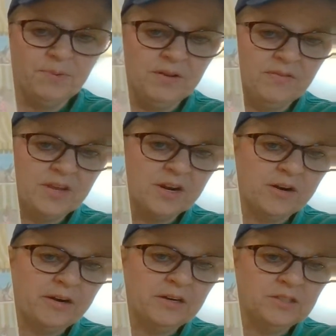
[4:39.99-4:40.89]
but
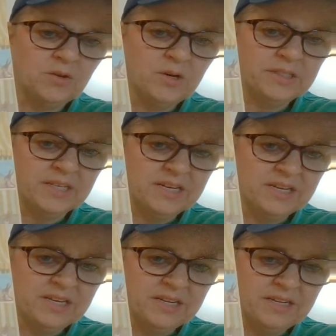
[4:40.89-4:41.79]
there's
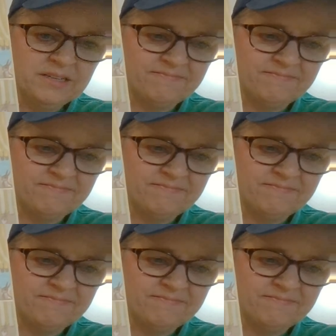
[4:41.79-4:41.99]
Orson.